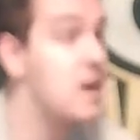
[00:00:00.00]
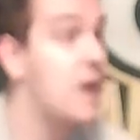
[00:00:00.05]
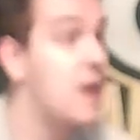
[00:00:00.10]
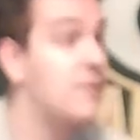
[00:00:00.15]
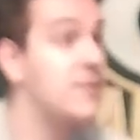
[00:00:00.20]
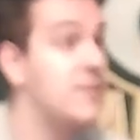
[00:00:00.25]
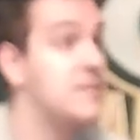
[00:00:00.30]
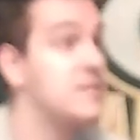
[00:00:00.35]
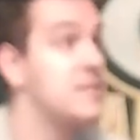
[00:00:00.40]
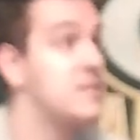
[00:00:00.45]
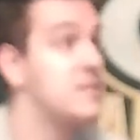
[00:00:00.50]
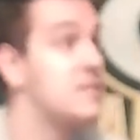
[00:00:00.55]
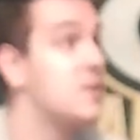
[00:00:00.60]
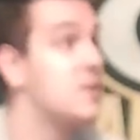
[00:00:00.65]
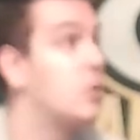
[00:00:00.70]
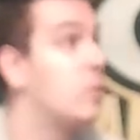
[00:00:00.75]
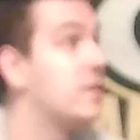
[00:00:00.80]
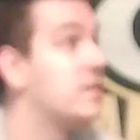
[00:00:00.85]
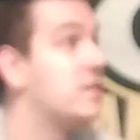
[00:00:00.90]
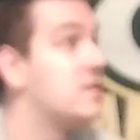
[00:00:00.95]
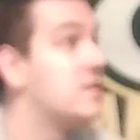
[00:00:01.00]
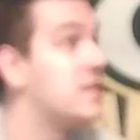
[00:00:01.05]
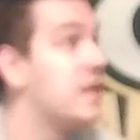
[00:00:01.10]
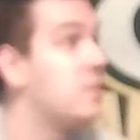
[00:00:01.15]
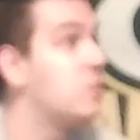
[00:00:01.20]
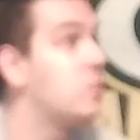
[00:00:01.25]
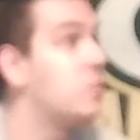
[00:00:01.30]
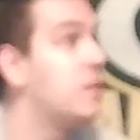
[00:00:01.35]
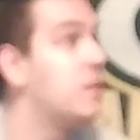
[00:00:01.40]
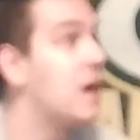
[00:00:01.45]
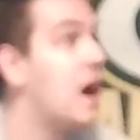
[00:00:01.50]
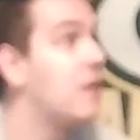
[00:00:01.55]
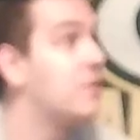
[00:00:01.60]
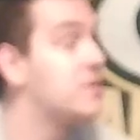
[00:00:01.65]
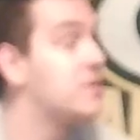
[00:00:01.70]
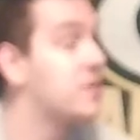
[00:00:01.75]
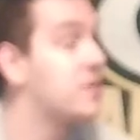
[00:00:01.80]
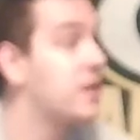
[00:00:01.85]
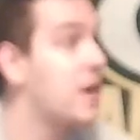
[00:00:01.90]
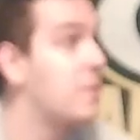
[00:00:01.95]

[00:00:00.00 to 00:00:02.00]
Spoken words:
obviously, still with the team, will be obviously